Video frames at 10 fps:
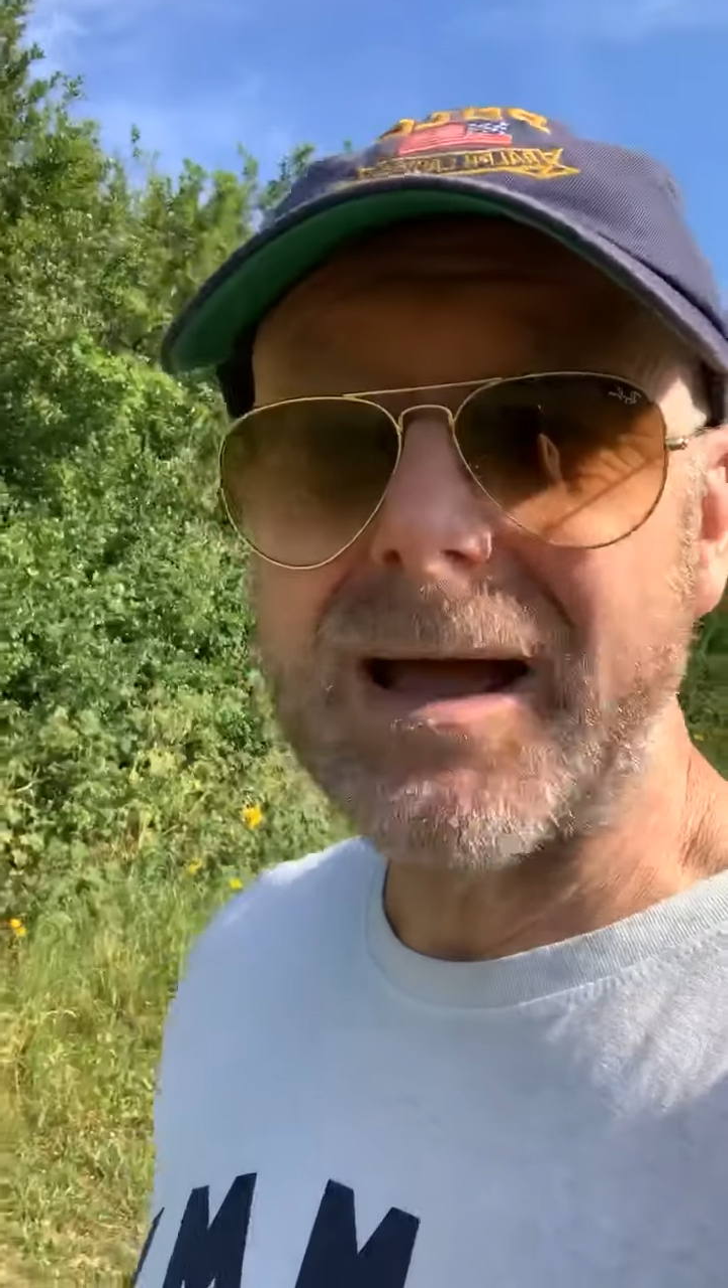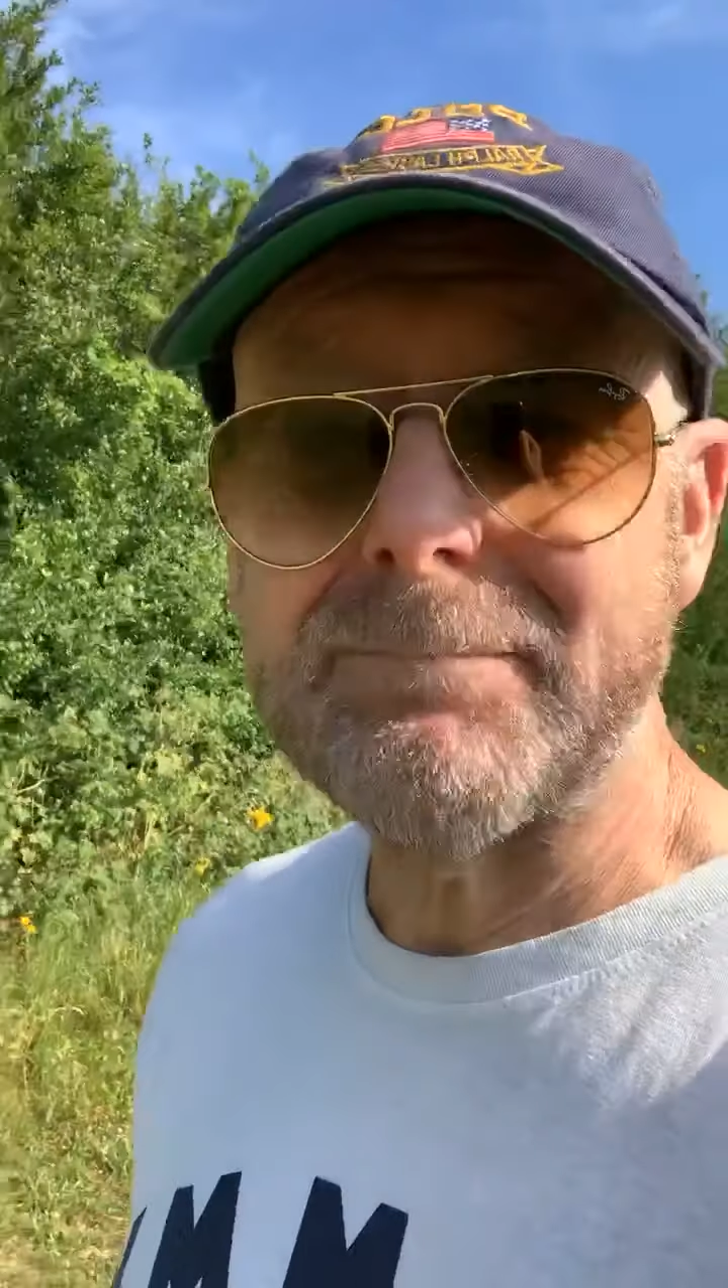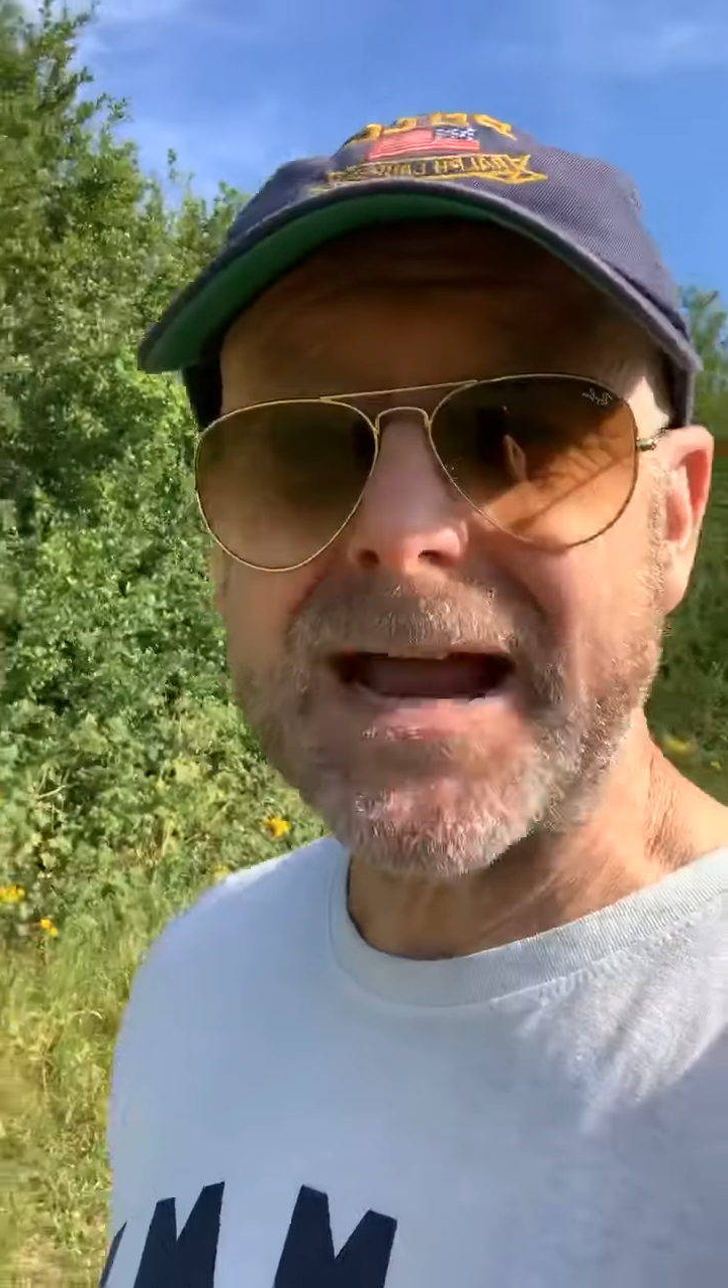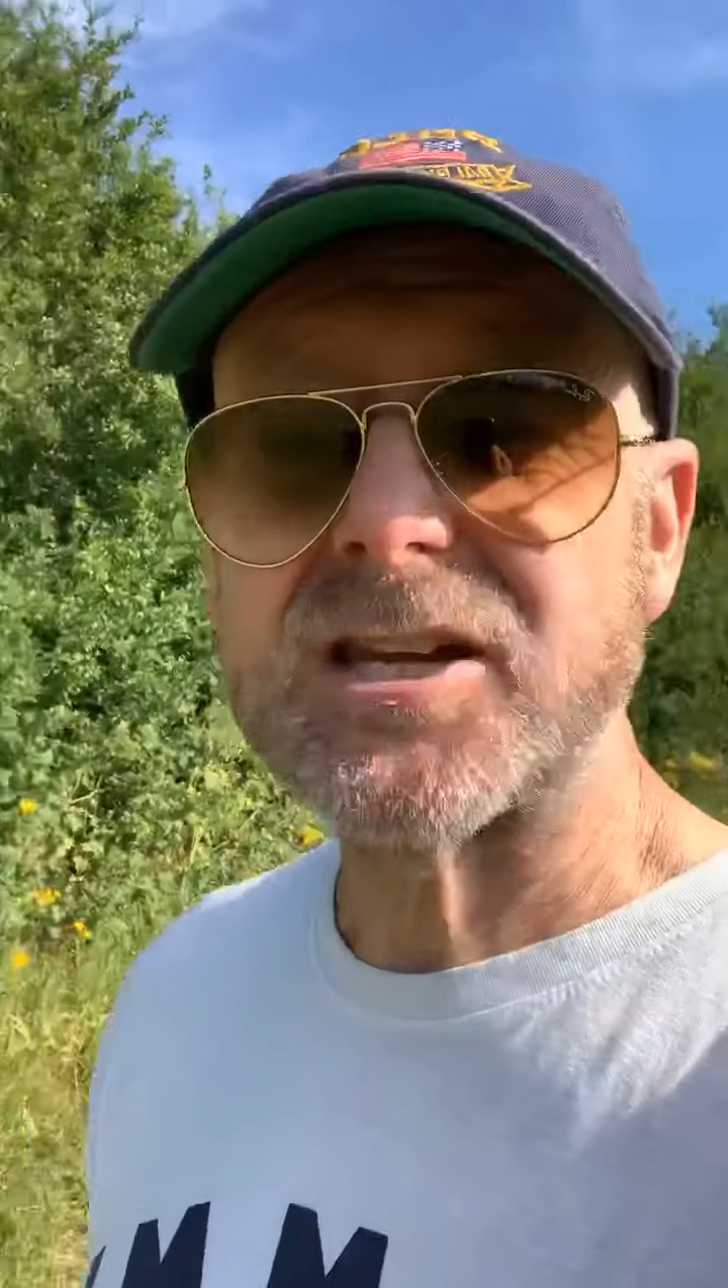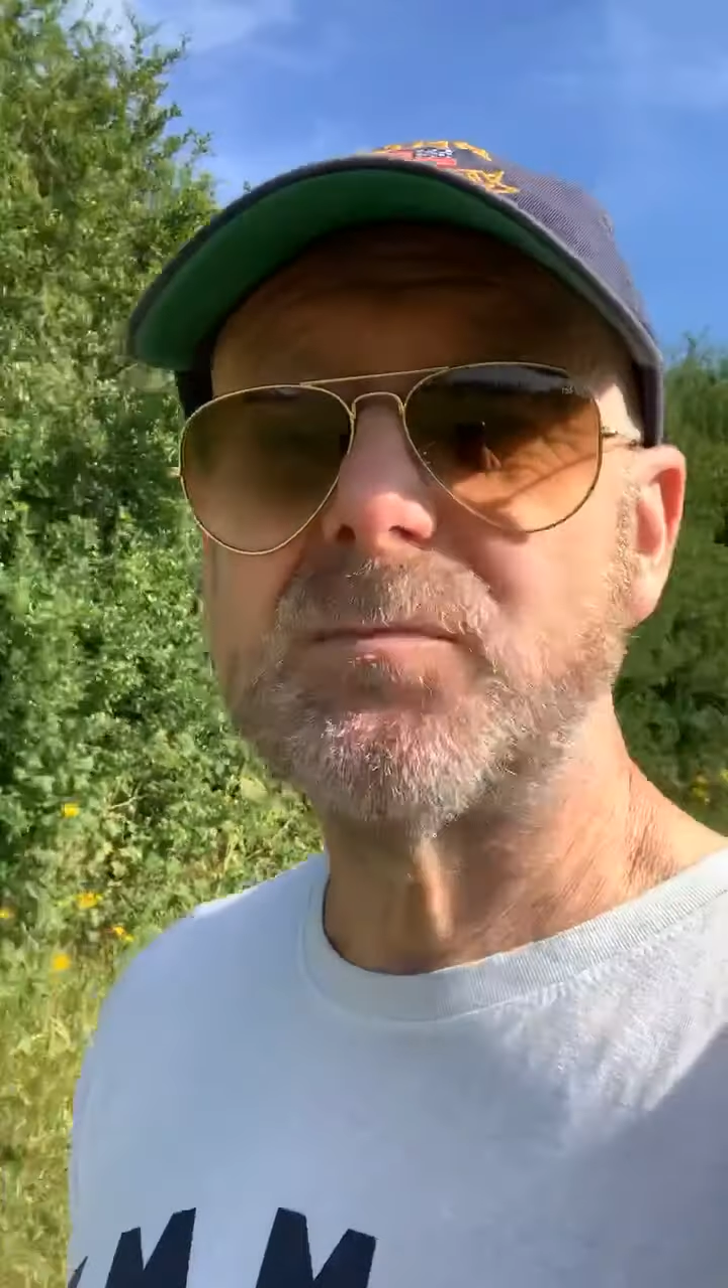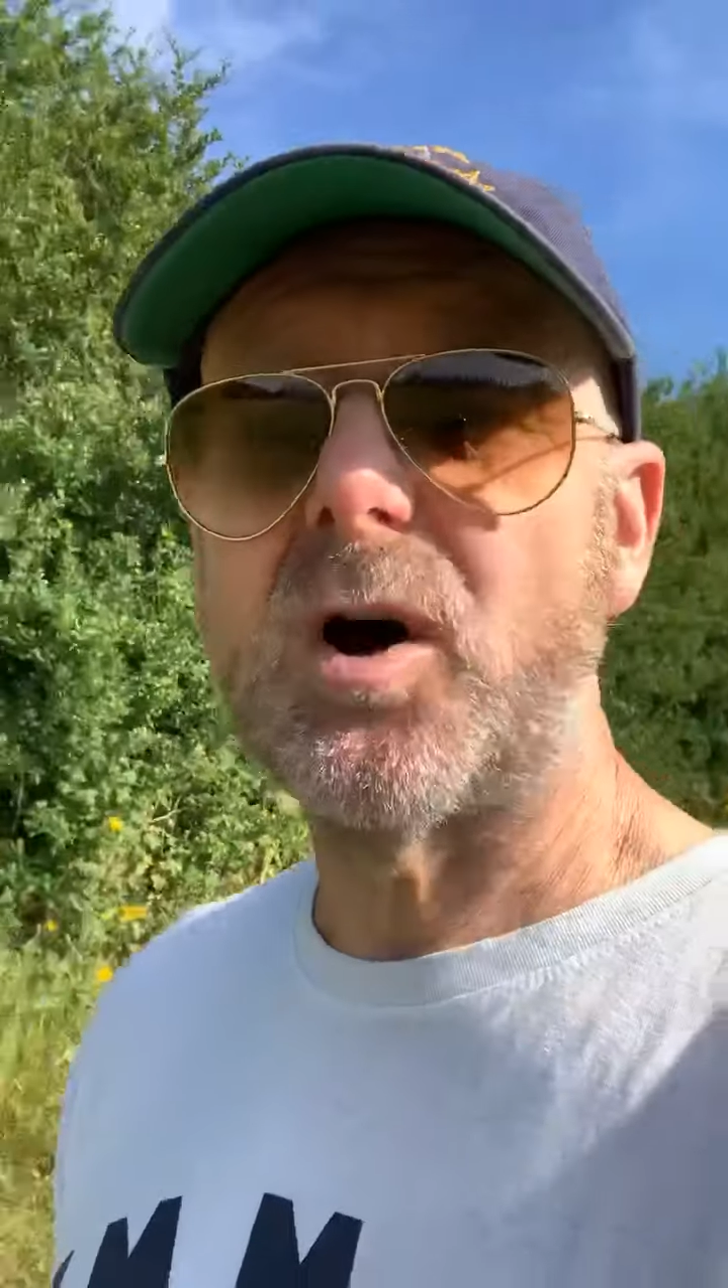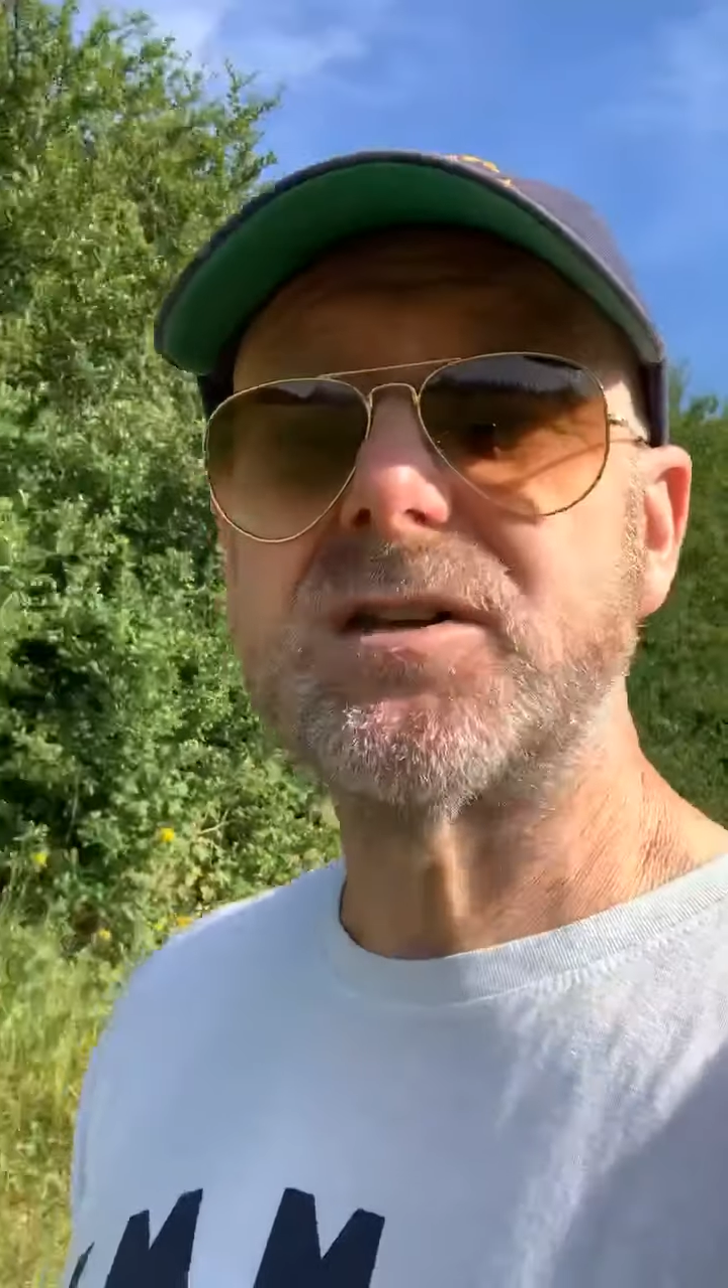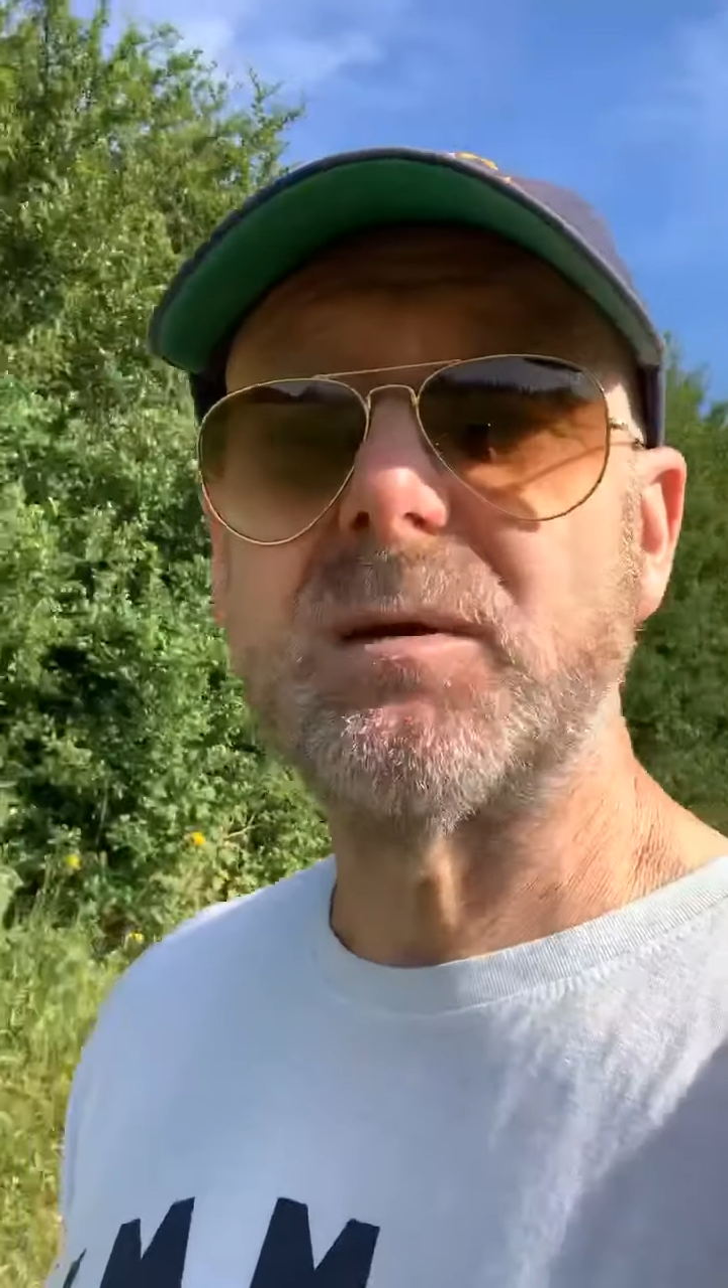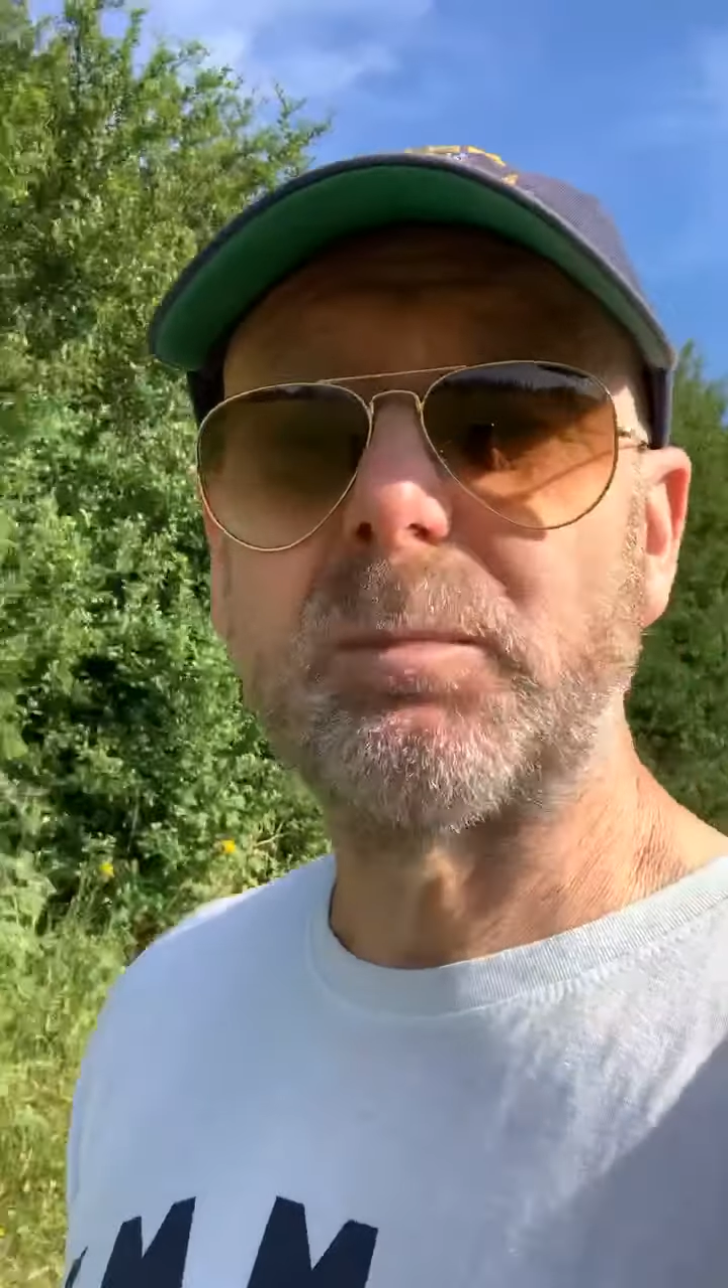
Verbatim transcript: maximizing